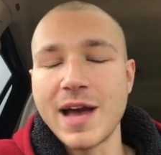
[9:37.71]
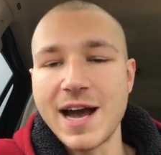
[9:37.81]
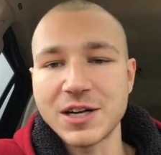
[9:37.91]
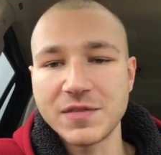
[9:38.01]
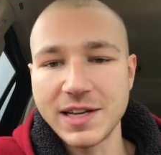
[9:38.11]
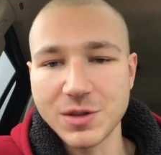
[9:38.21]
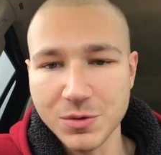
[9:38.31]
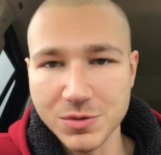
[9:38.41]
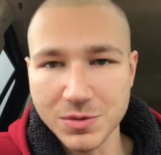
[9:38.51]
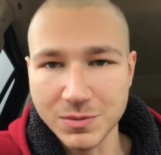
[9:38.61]
activate
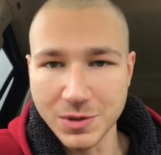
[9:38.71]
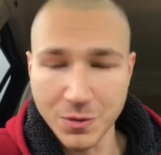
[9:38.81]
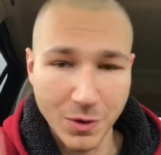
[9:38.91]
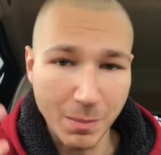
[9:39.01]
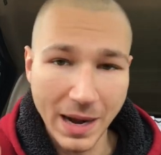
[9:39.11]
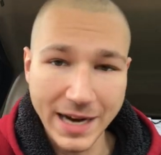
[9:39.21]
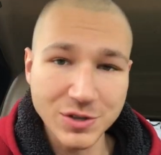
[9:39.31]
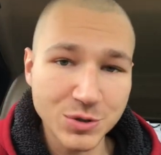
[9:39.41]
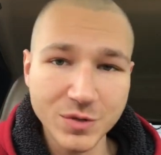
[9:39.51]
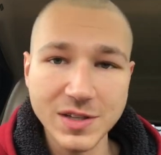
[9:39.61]
those, remind you of